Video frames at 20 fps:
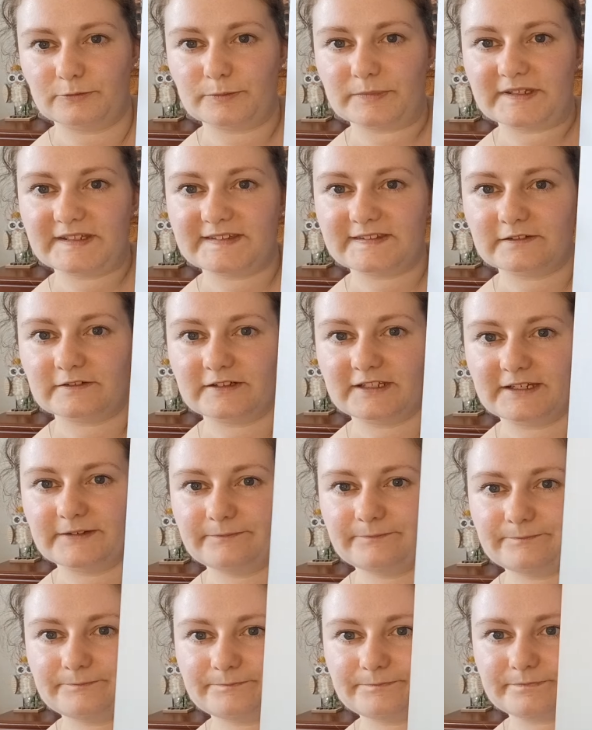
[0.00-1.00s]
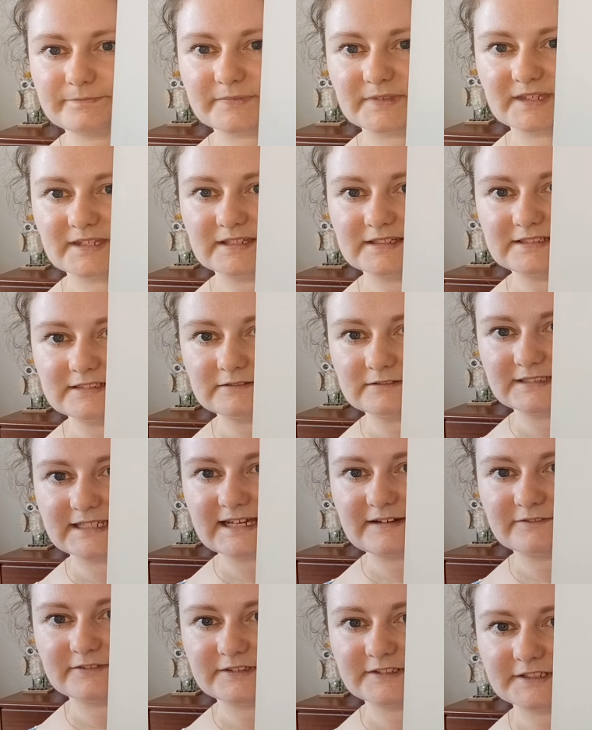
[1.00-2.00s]
bees on it, little
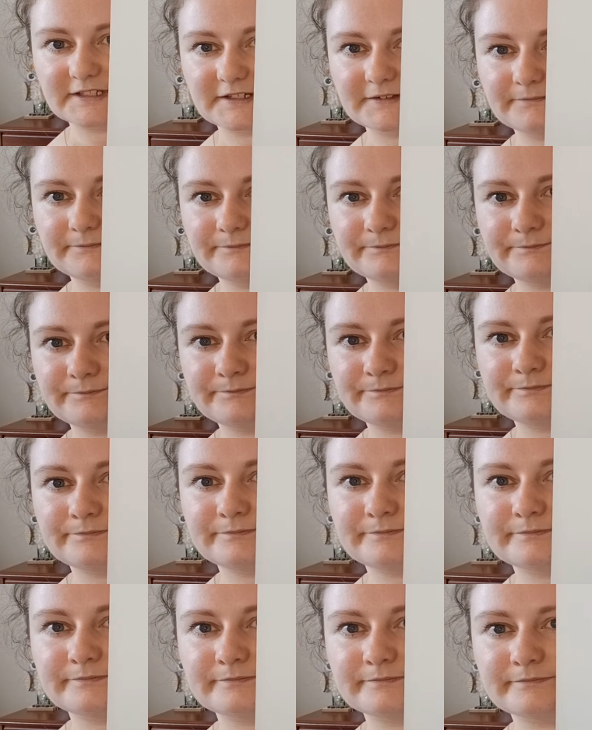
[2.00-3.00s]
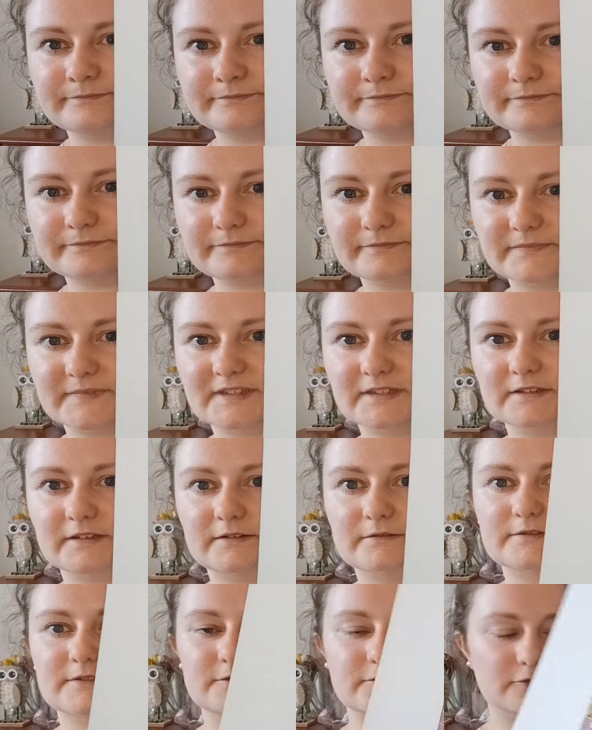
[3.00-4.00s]
lavender. That
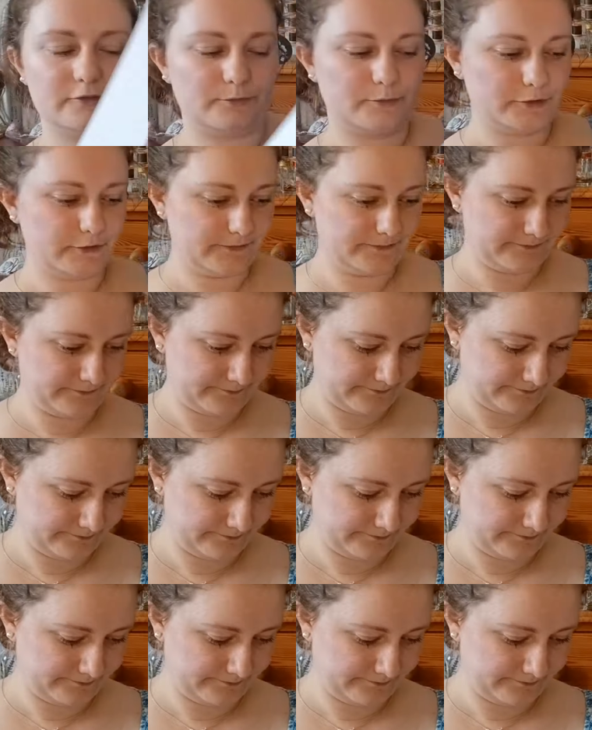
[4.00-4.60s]
was adorable.